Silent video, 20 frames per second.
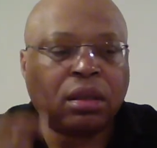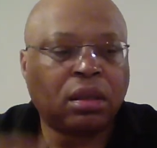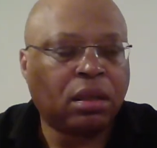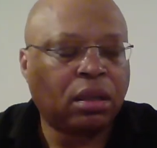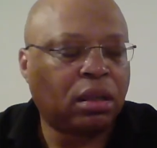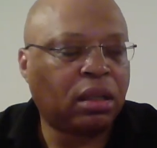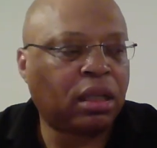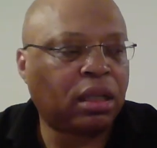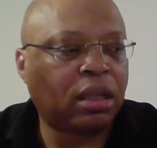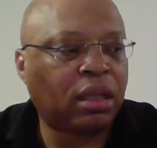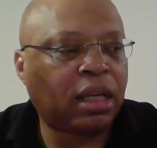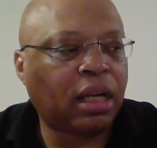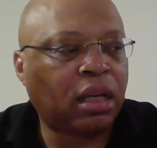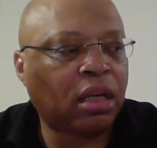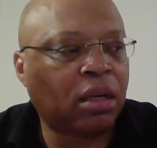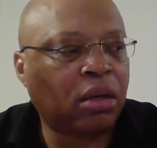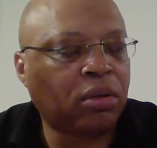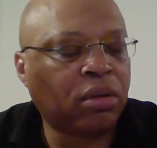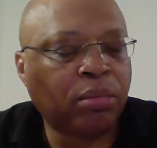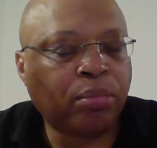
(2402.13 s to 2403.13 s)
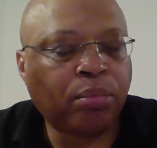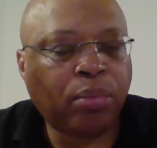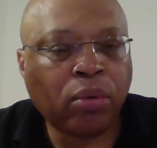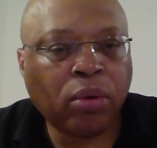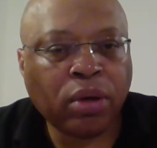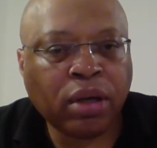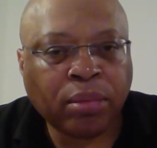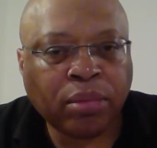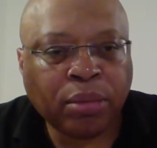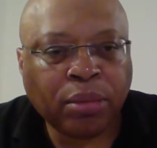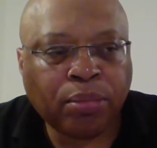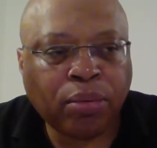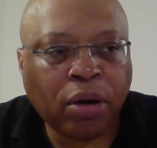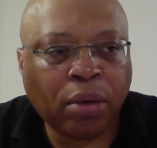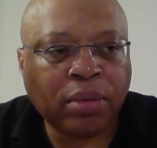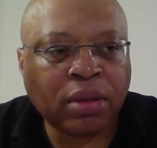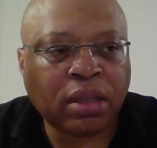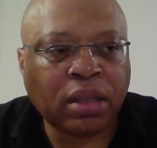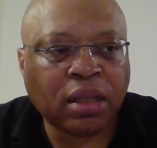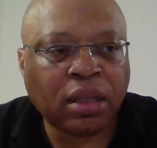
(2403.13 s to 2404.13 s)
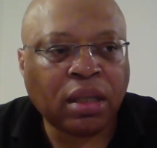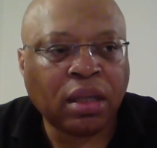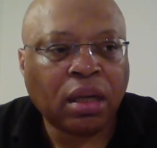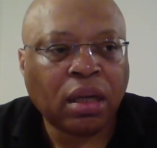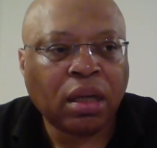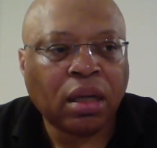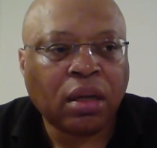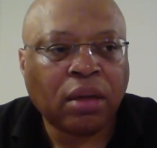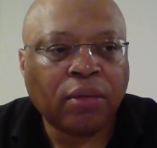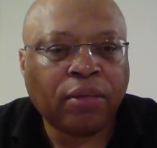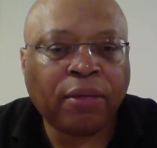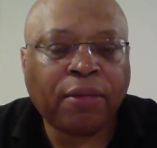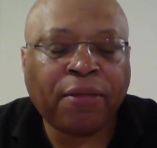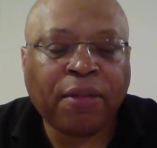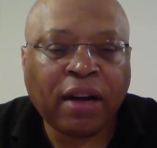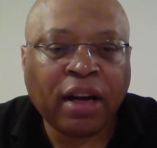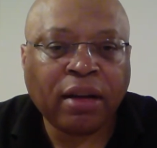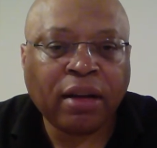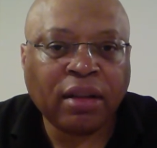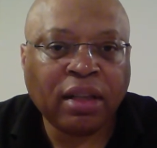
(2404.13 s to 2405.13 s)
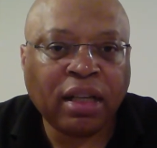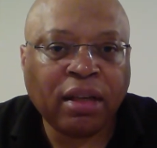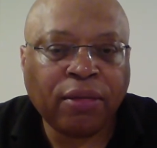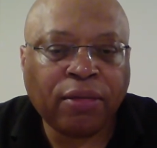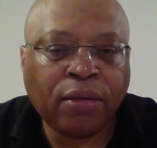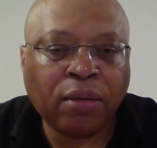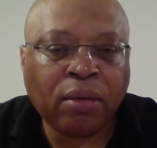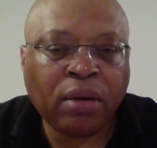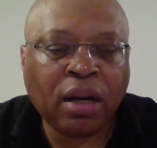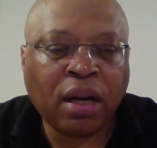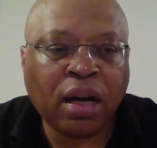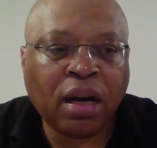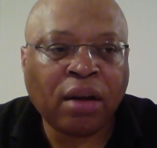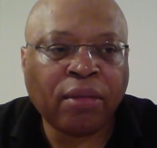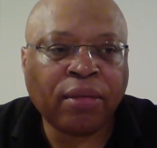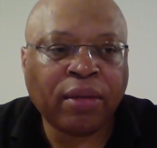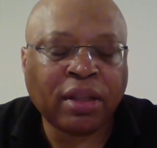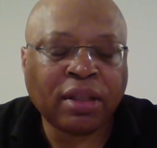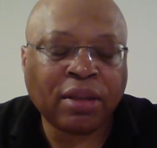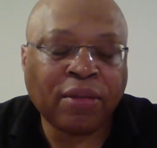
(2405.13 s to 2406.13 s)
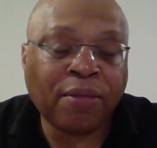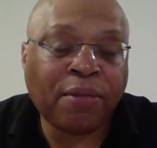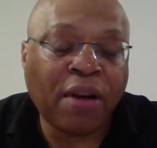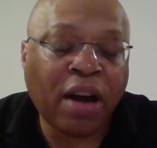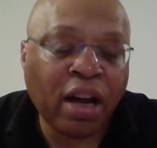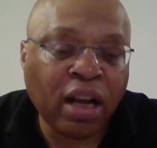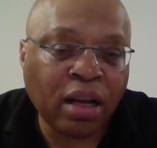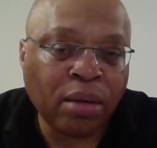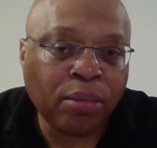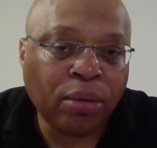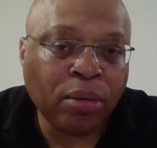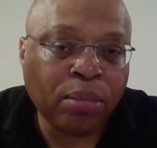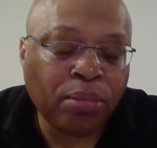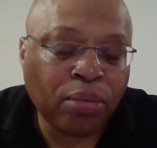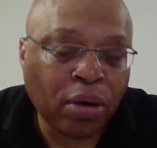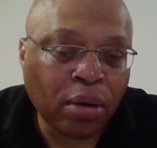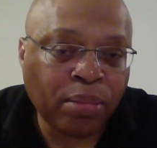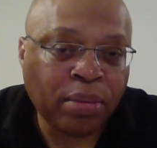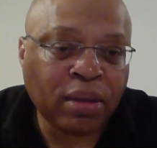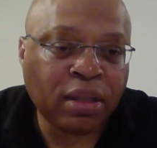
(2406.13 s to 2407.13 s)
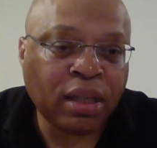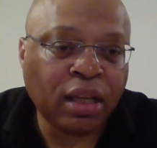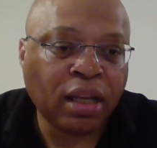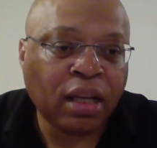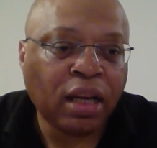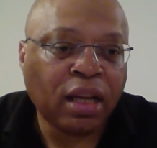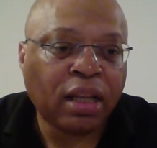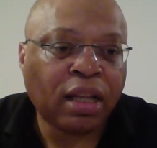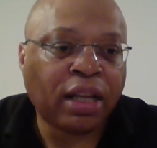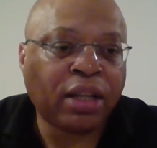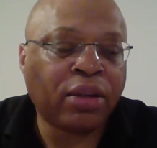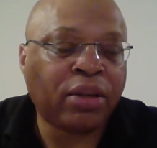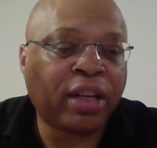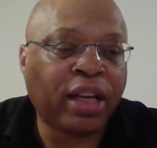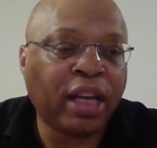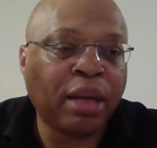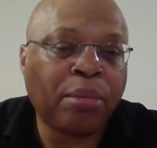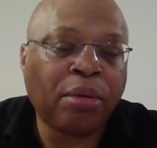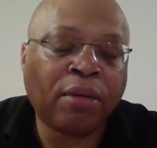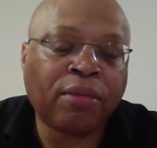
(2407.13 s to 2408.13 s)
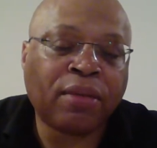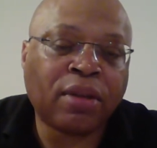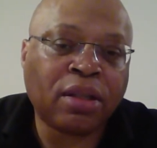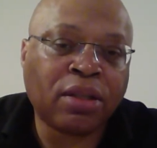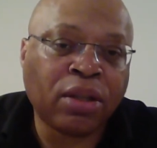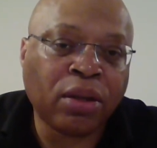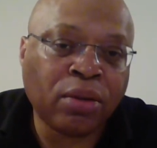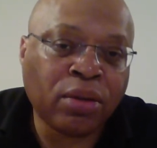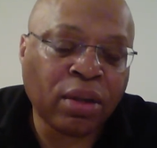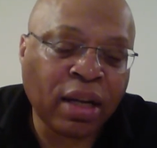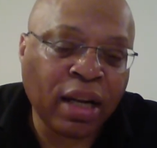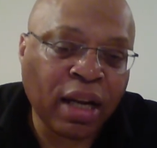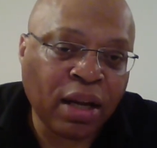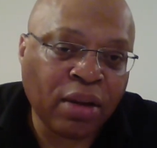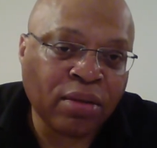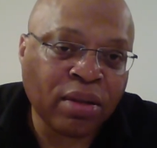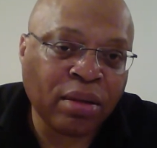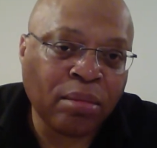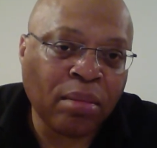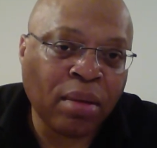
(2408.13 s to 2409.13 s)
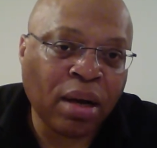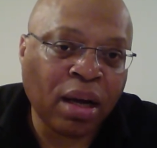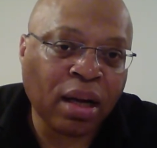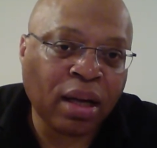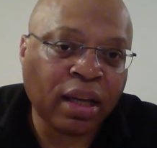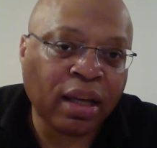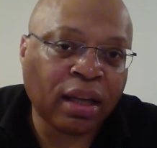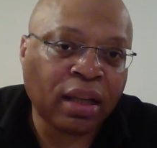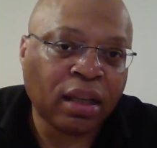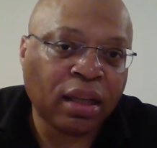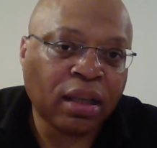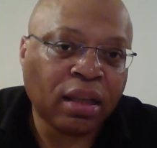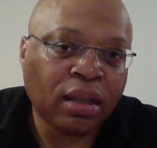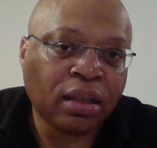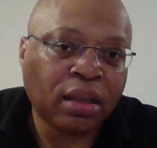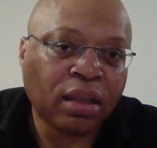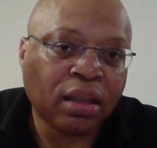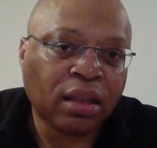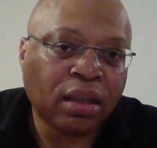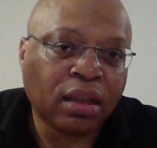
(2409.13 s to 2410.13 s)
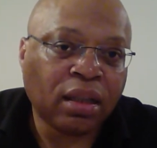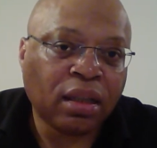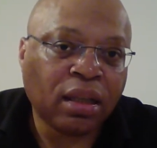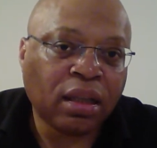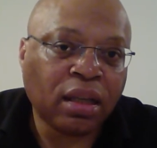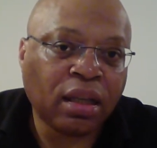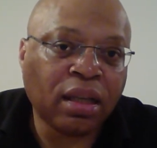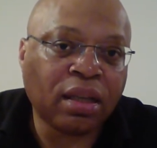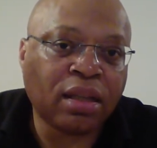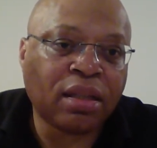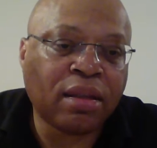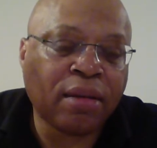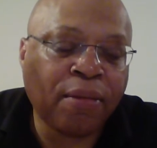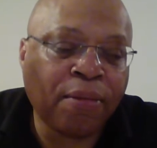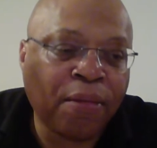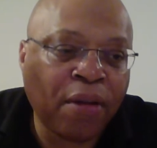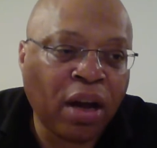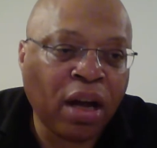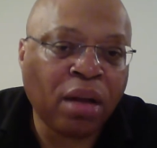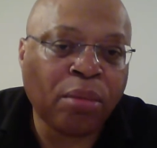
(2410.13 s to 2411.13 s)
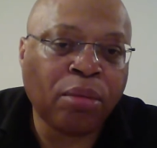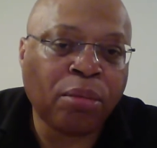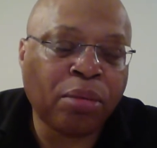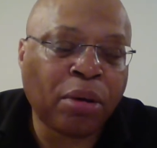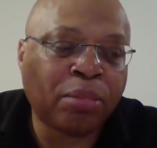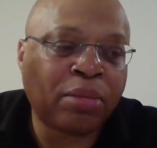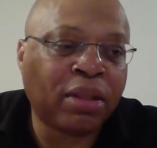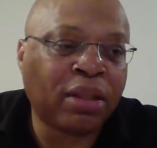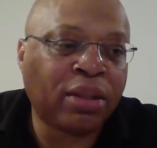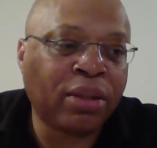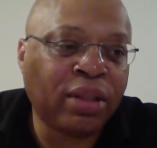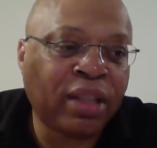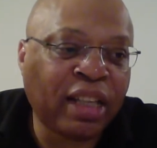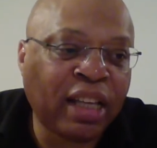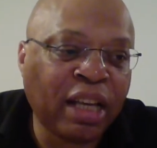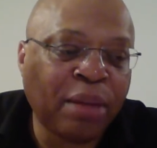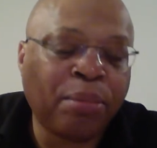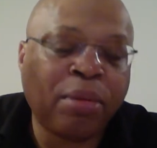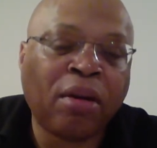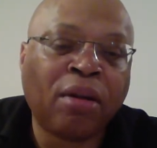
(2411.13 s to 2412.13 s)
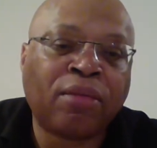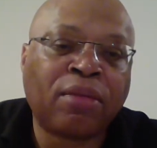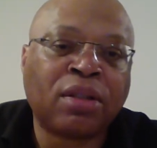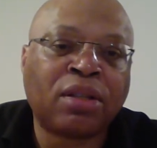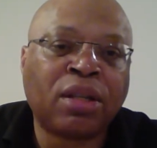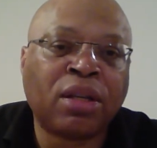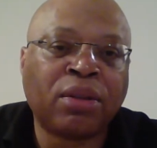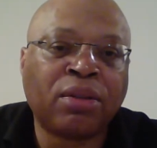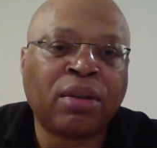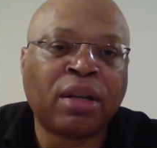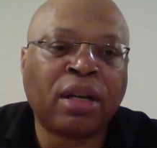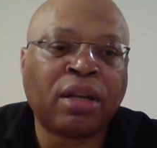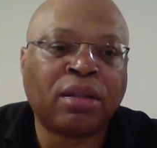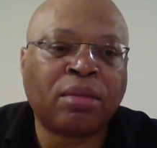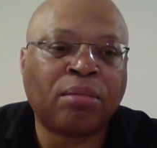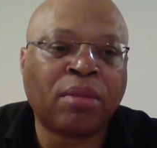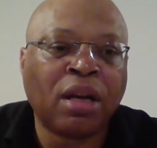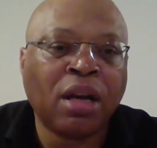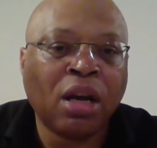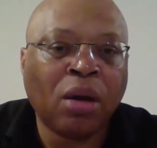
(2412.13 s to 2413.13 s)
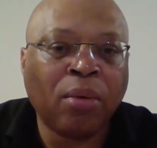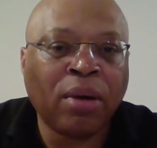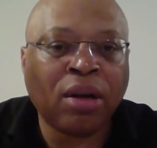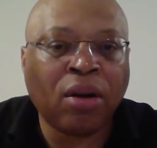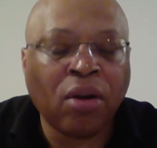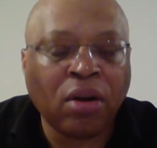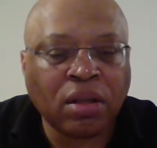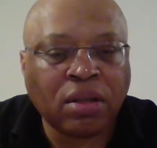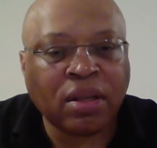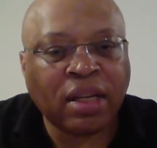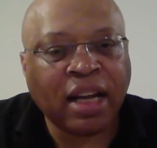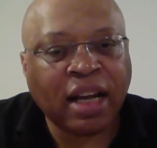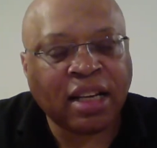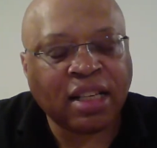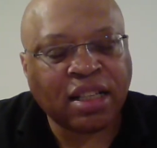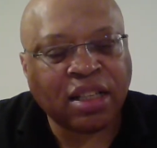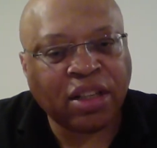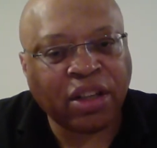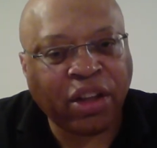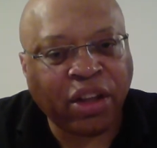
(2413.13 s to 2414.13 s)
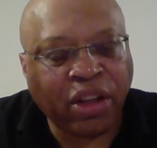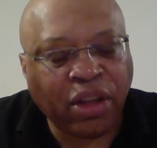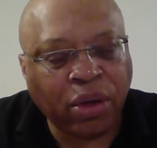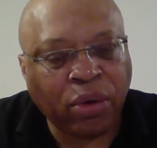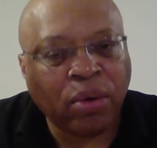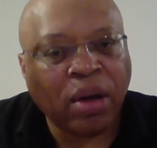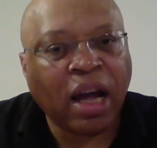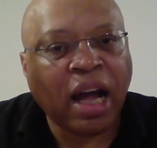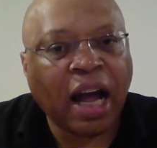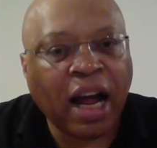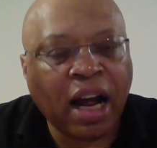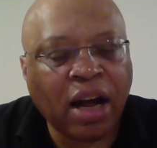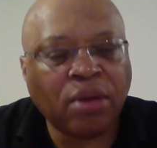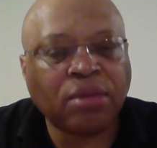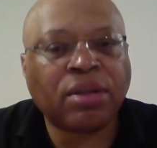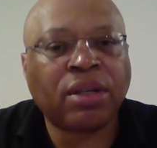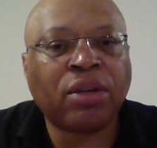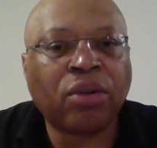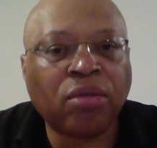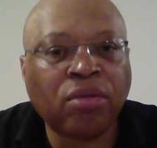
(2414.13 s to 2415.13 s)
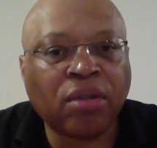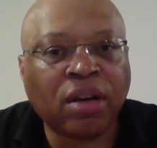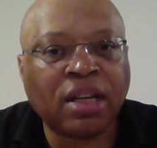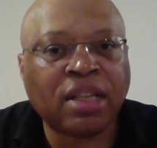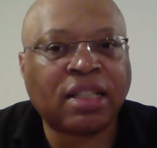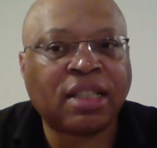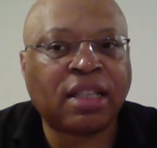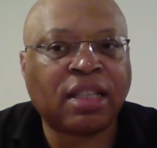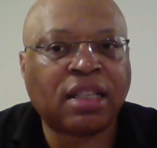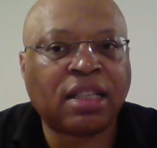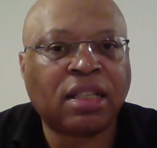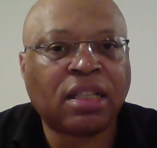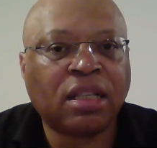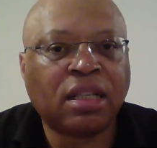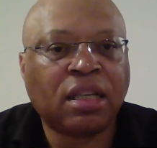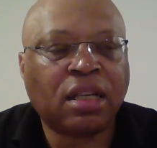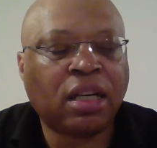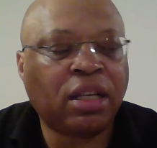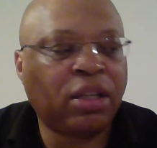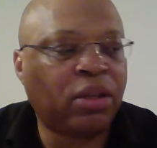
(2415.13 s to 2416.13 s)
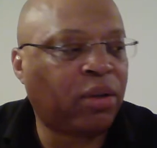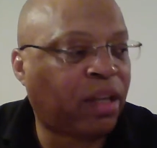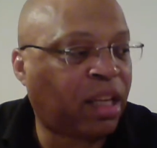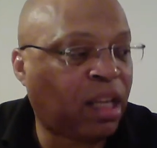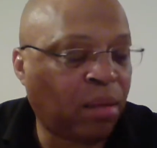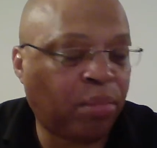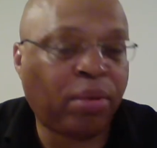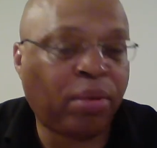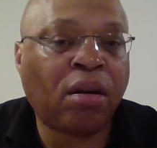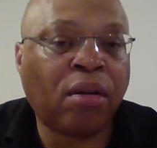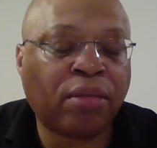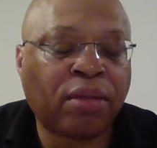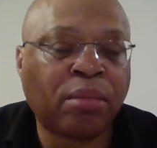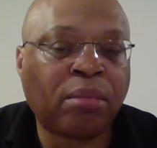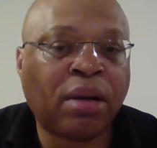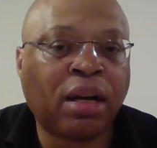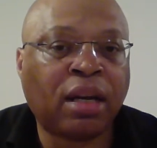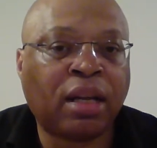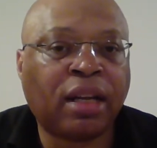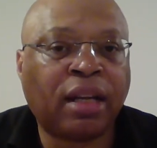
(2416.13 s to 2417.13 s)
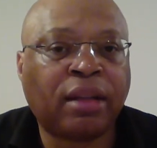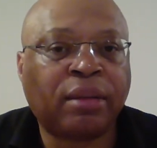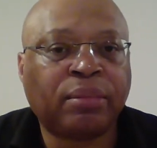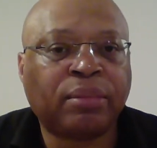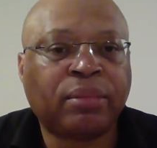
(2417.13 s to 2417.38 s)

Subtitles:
Let alone you board up the property for nearly 4.5 years, a viable property that you keep off the social housing market. It's a viable property and you keep it off the social housing market when Oxford has an acute housing crisis and you keep it off the market.